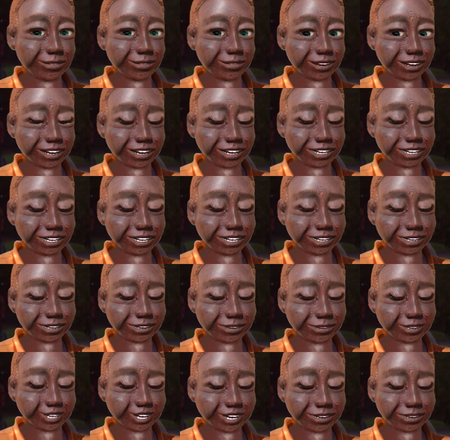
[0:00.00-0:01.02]
Yes,
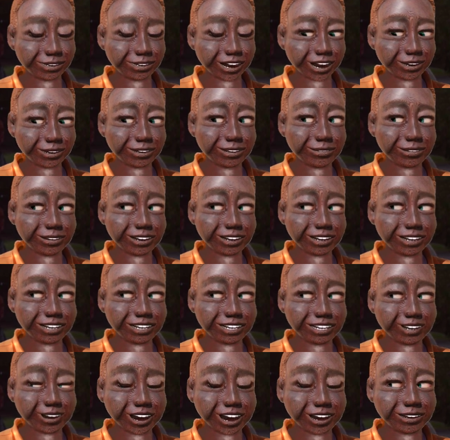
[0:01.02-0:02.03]
Gilbert.
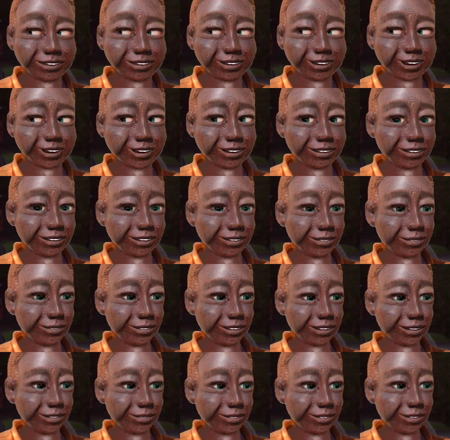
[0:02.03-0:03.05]
It's all an
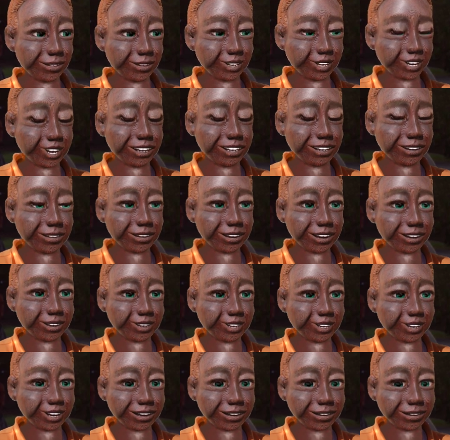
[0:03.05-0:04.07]
illusion, just a
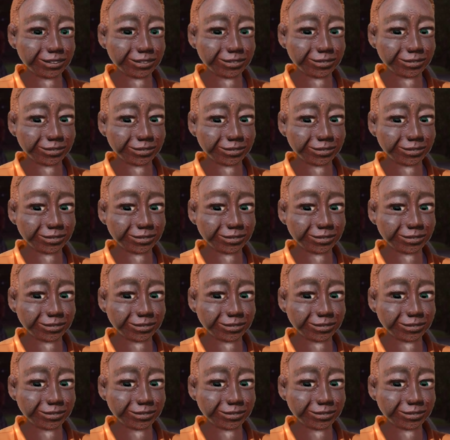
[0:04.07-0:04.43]
show.